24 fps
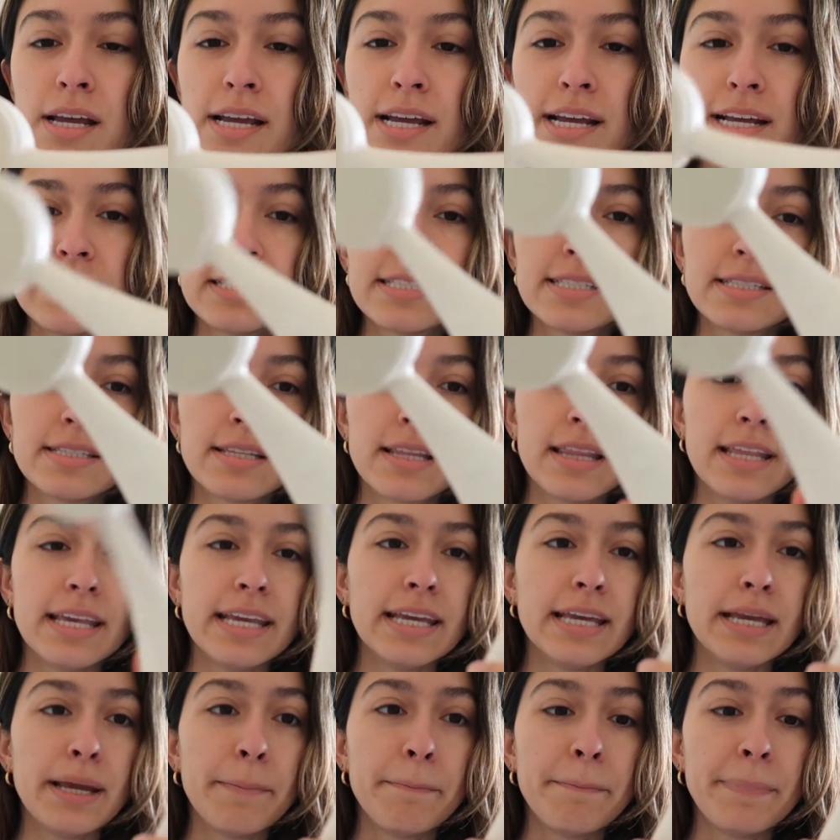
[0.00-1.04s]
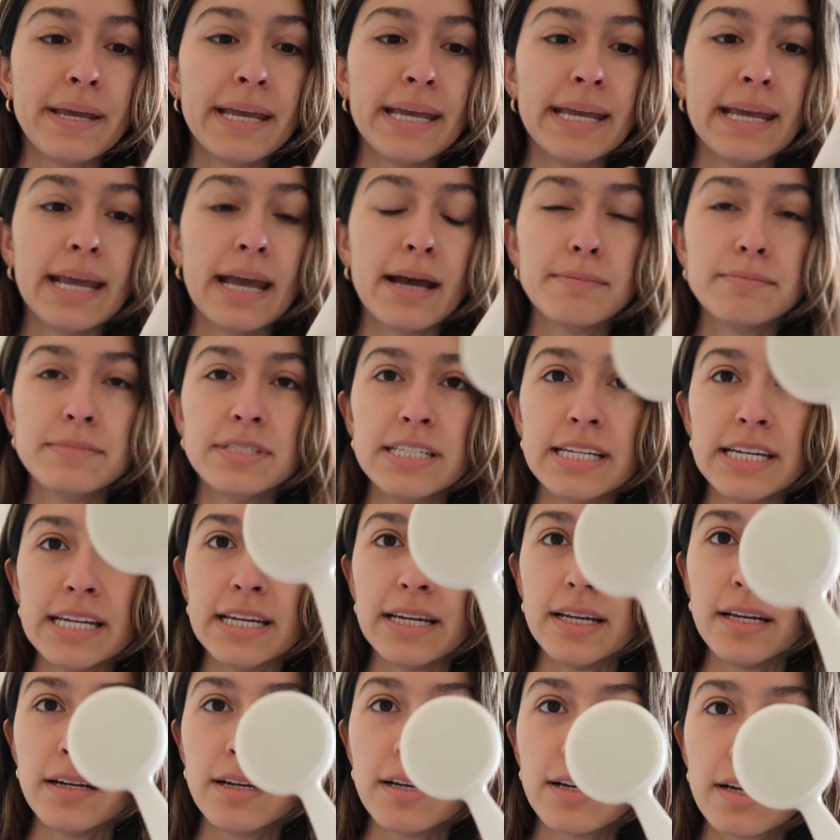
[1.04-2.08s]
It's the
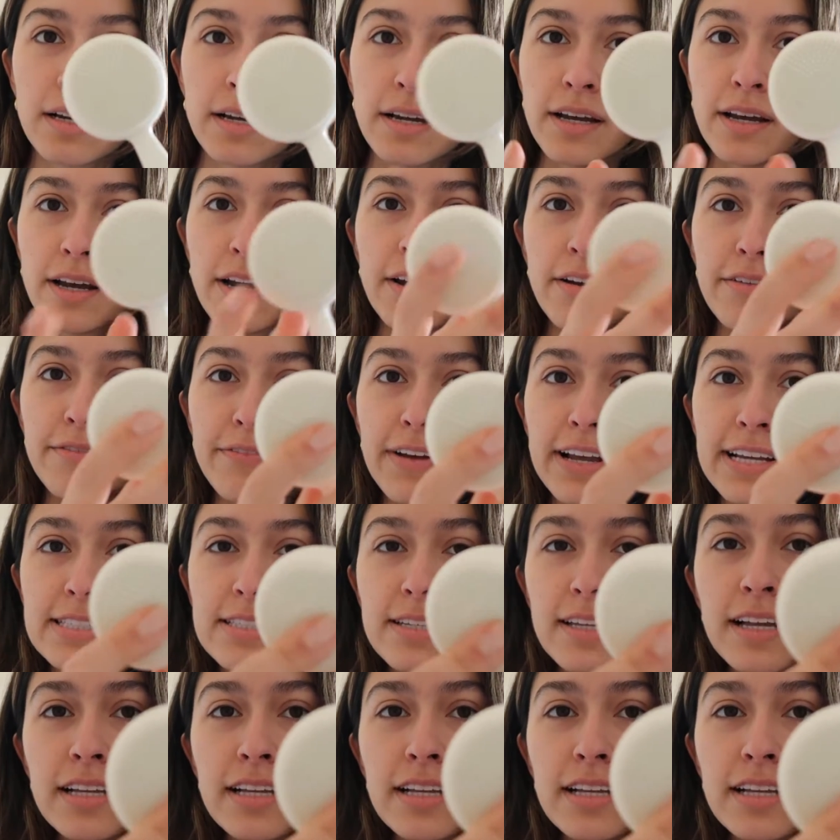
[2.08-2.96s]
PMD face